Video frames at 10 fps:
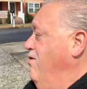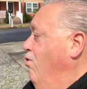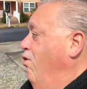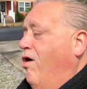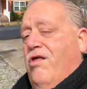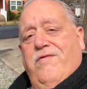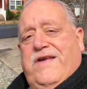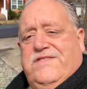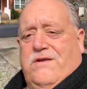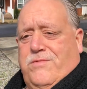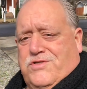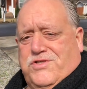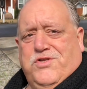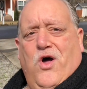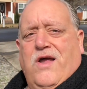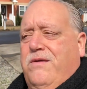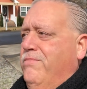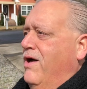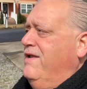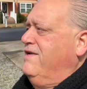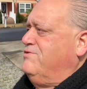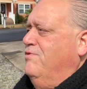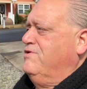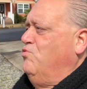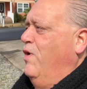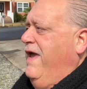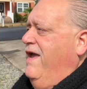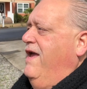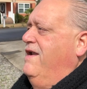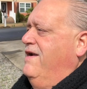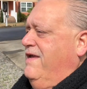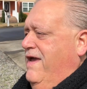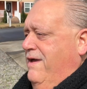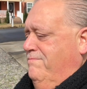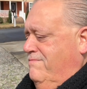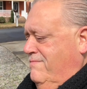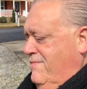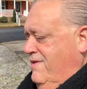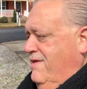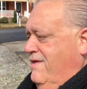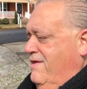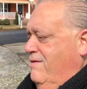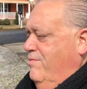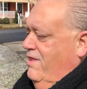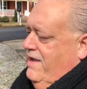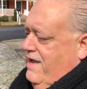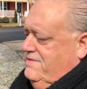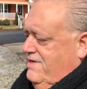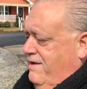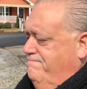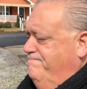All the rest of them are just starting to bud. This one's way ahead of the game. But like I said,